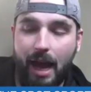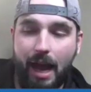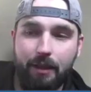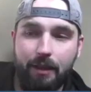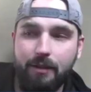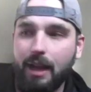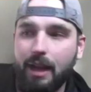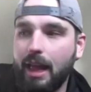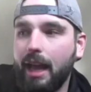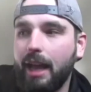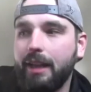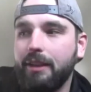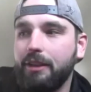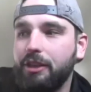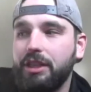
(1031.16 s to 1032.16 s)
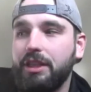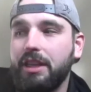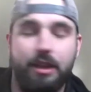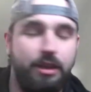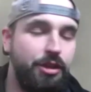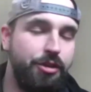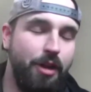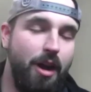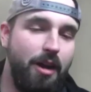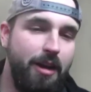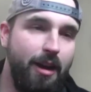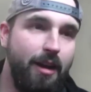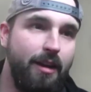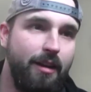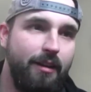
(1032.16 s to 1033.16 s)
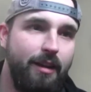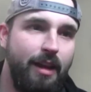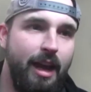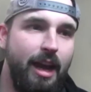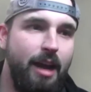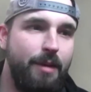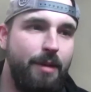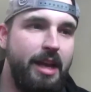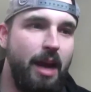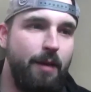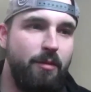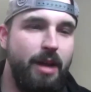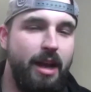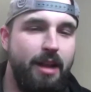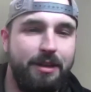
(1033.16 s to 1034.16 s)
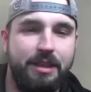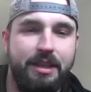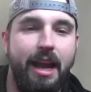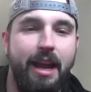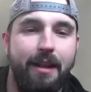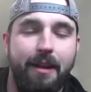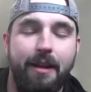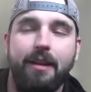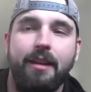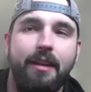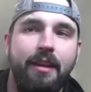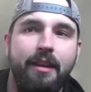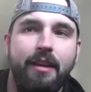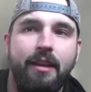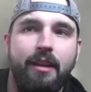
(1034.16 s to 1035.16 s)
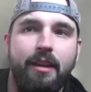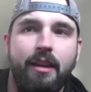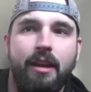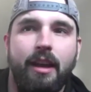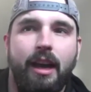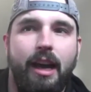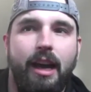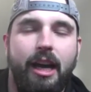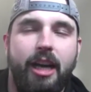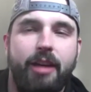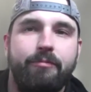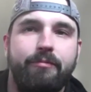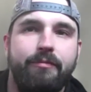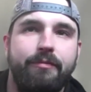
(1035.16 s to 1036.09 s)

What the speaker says: learned that I had to just get stronger, become a better skater. Um,